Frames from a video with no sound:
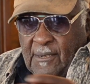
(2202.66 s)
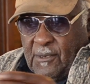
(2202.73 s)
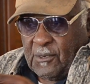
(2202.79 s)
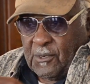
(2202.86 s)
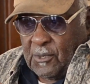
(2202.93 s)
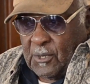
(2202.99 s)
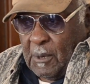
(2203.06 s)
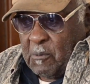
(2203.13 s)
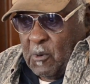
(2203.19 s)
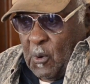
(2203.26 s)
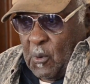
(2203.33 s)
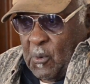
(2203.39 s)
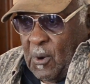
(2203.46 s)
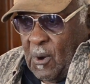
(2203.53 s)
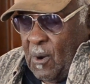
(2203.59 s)
something
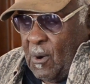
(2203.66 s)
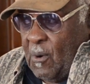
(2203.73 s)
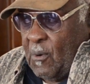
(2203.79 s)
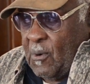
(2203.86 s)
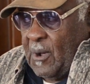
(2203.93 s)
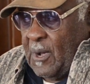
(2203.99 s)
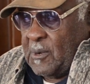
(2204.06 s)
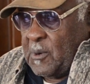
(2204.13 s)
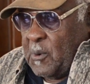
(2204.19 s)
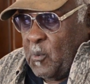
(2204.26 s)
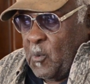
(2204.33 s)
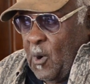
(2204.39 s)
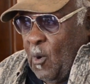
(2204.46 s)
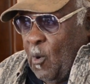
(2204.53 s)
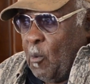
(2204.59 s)
go wrong
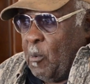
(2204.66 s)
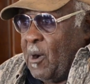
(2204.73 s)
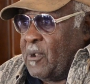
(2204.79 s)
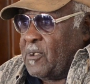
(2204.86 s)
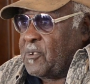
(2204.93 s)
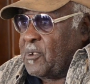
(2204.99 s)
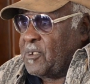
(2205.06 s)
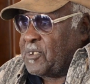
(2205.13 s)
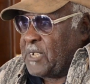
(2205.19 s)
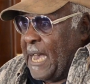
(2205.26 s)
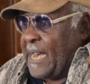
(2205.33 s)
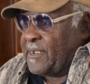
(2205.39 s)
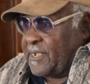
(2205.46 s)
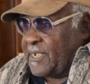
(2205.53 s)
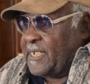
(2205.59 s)
over
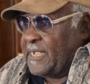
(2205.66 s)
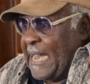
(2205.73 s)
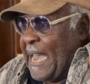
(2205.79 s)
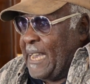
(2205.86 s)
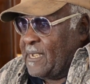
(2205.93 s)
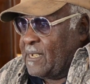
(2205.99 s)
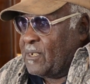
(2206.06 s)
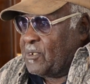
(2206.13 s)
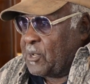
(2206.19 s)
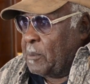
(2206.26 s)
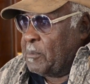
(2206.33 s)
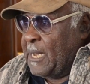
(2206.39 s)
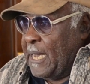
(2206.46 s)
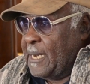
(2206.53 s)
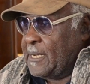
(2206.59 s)
Saturday night,
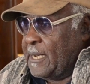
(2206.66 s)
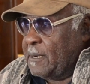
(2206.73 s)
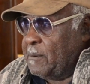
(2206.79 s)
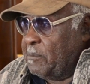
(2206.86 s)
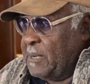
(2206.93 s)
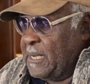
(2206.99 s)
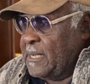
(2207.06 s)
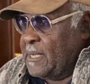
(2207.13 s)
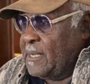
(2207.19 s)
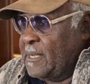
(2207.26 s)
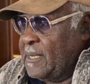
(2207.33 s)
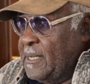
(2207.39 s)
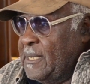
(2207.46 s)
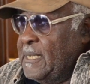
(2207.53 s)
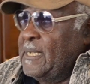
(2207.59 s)
something like that, a man,
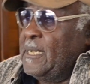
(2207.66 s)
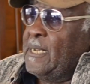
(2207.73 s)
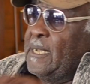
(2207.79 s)
right.